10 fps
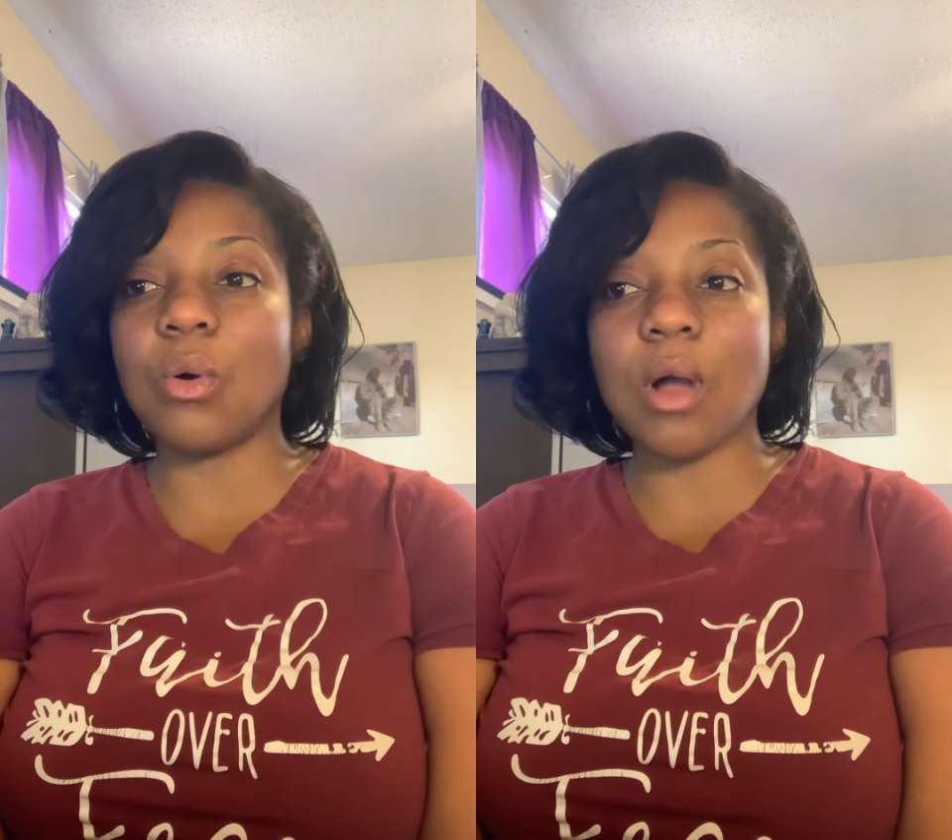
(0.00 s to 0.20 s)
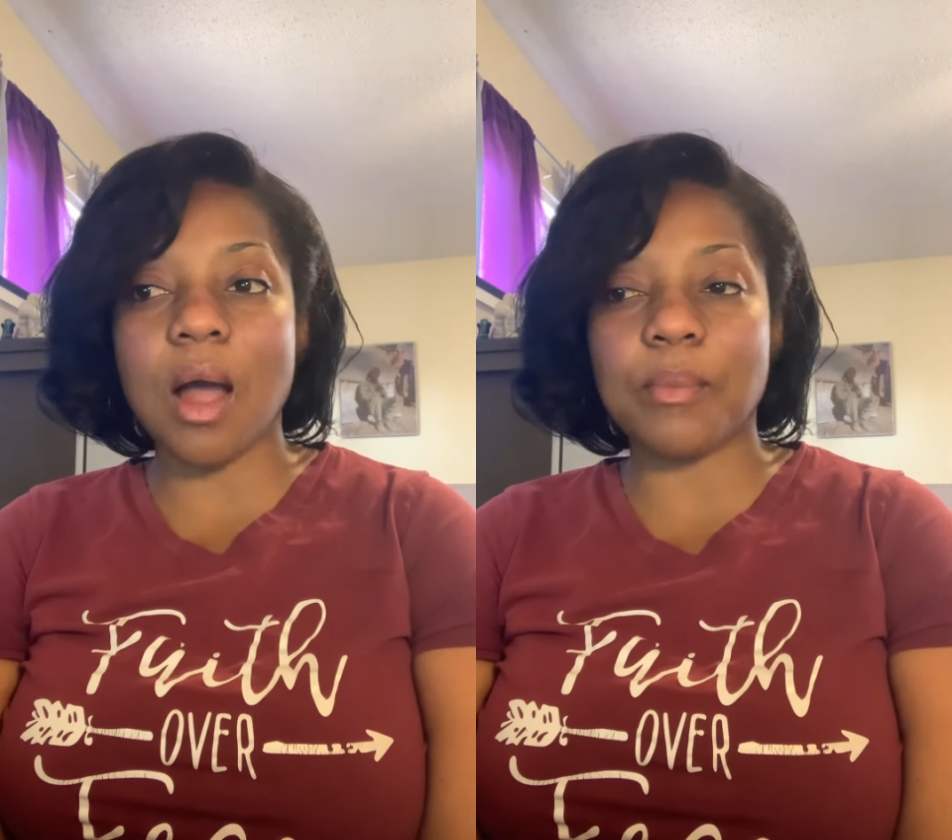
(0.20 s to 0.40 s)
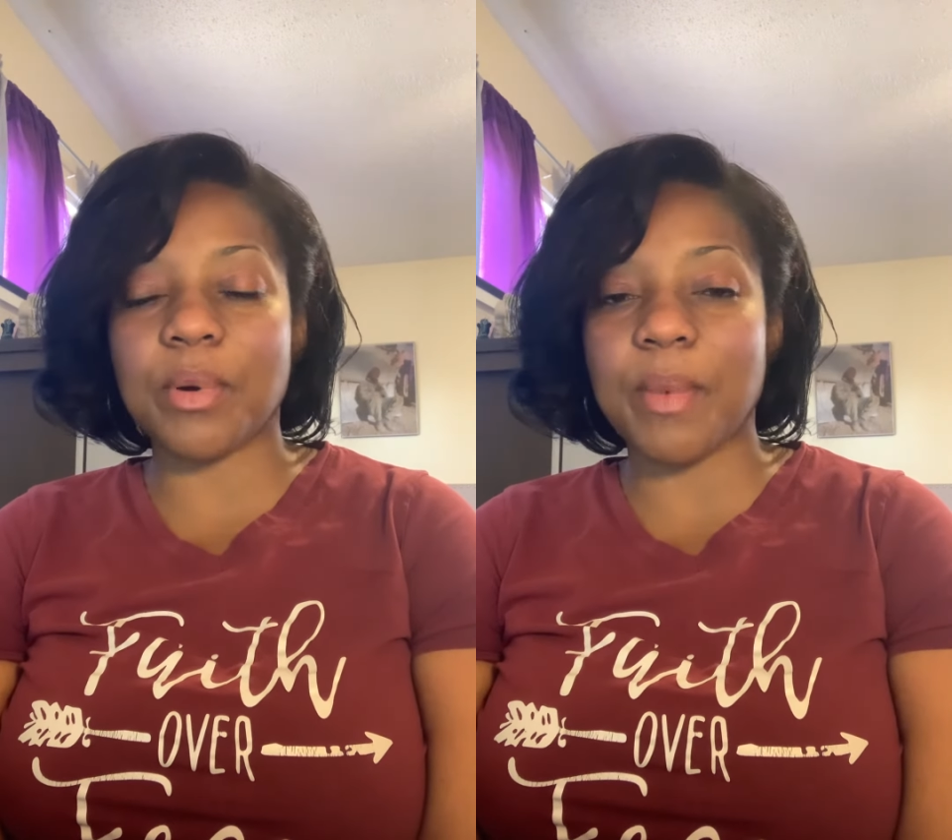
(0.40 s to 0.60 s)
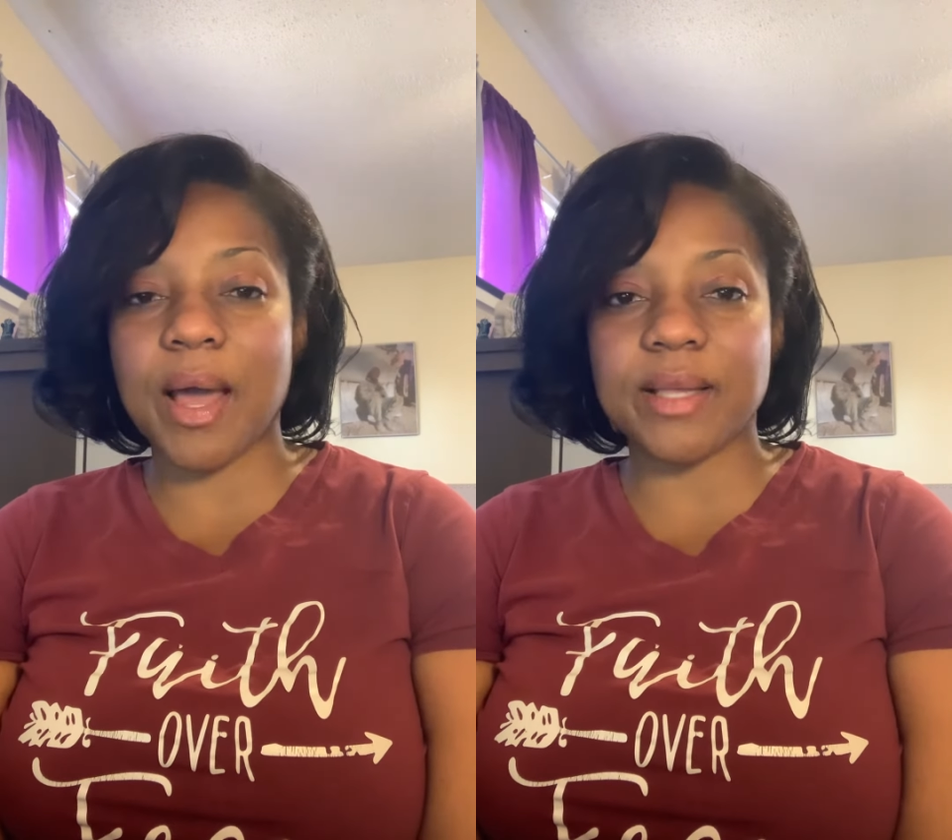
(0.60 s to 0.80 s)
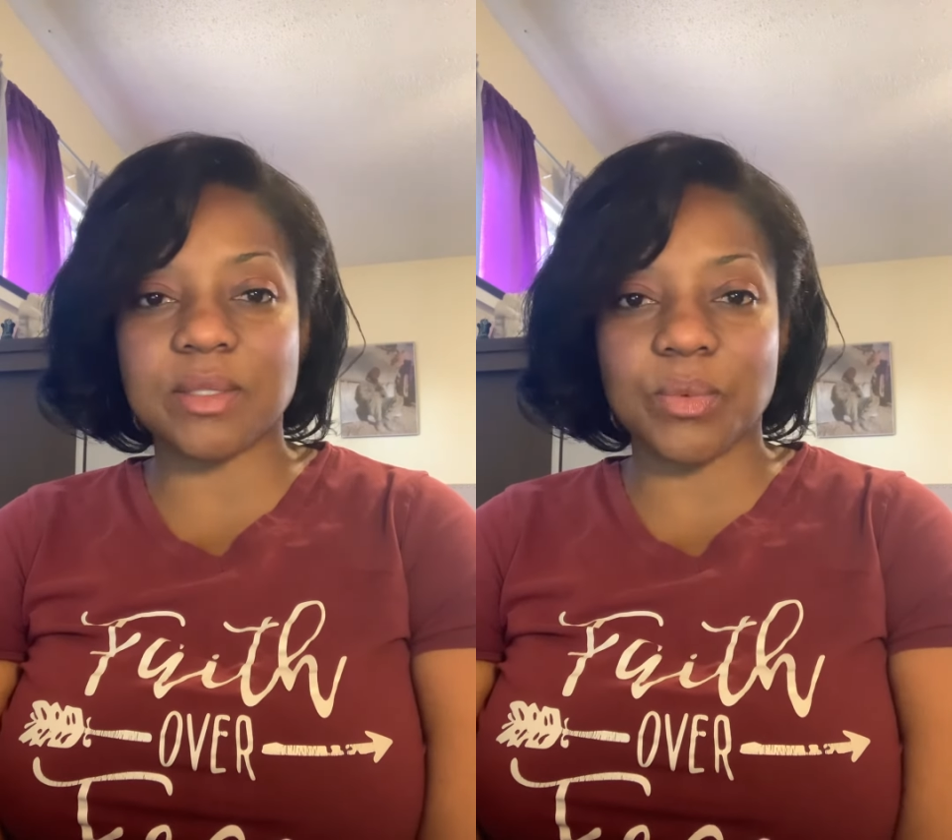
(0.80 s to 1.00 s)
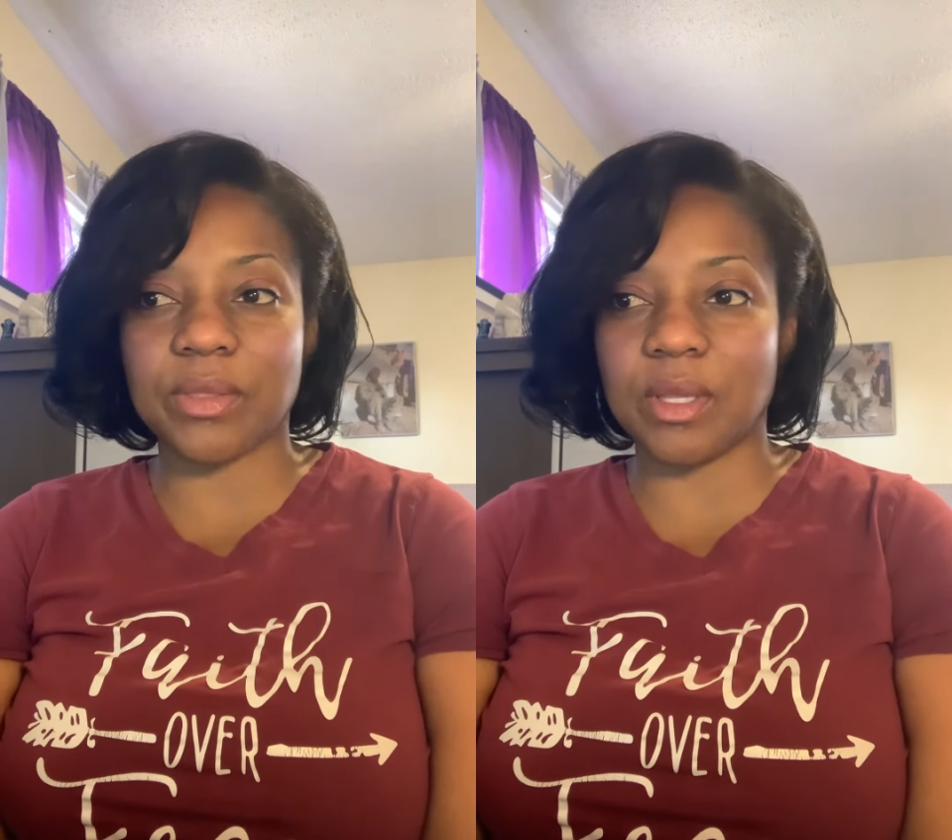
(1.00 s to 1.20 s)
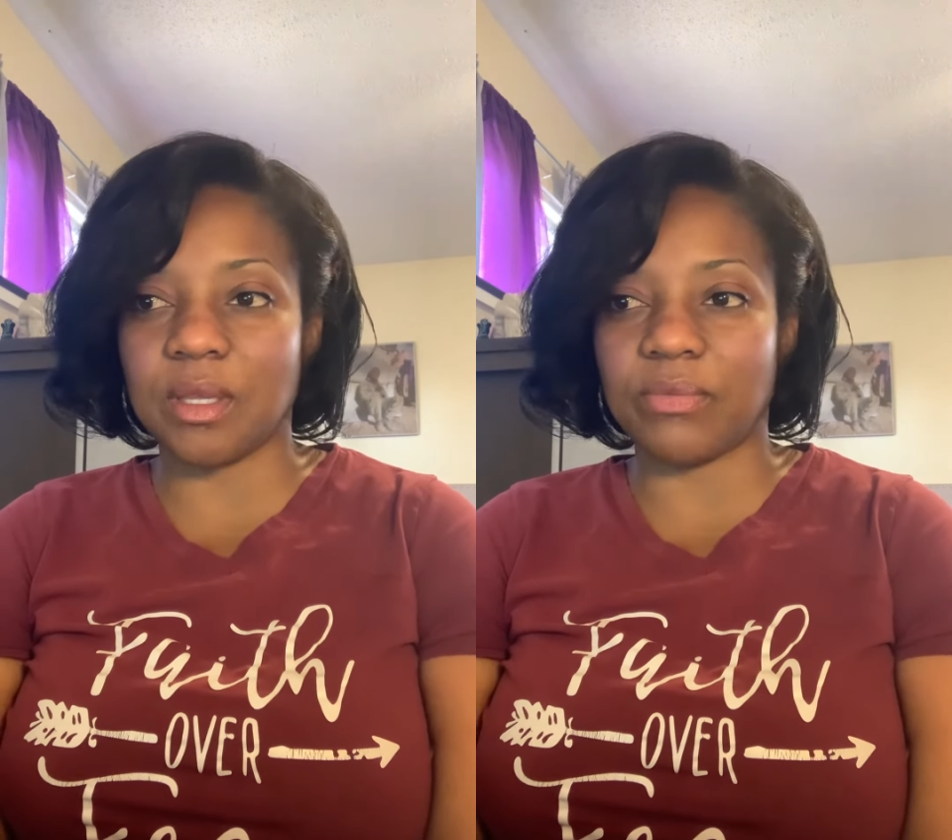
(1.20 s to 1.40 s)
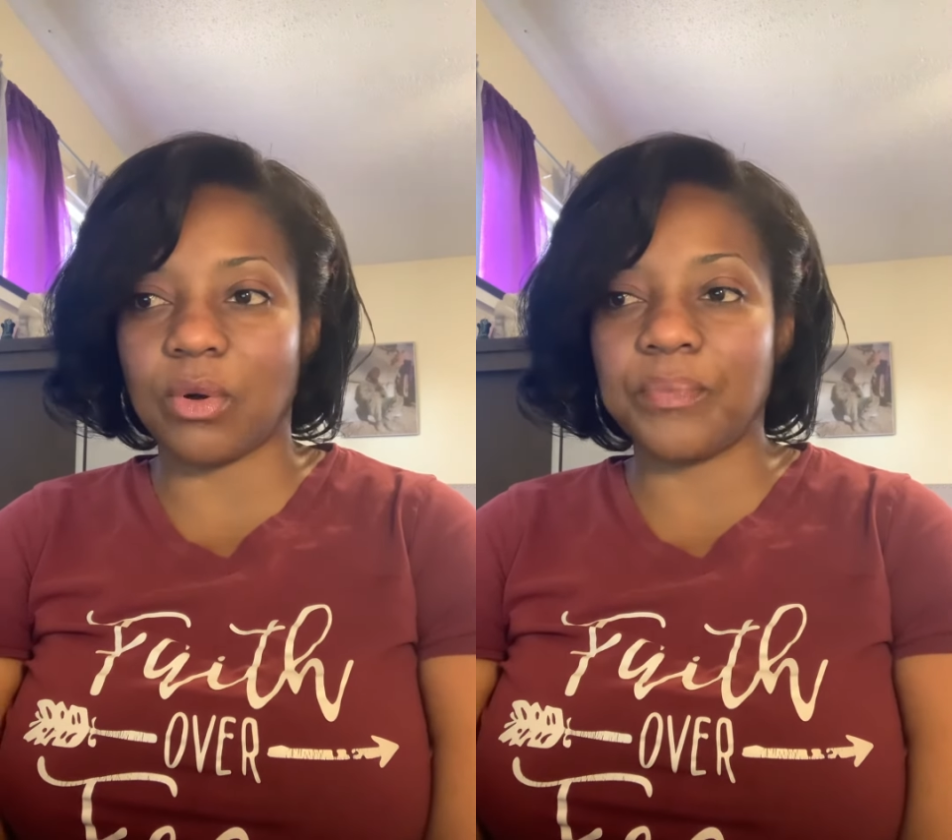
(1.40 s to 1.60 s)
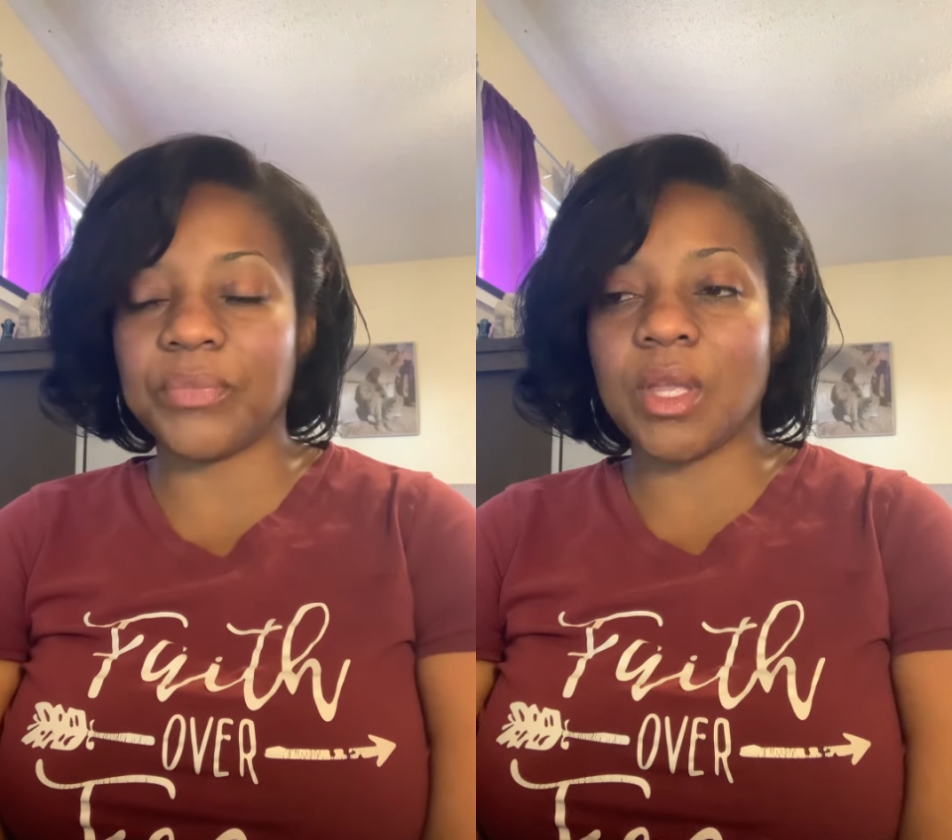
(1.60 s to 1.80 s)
compromise with evil.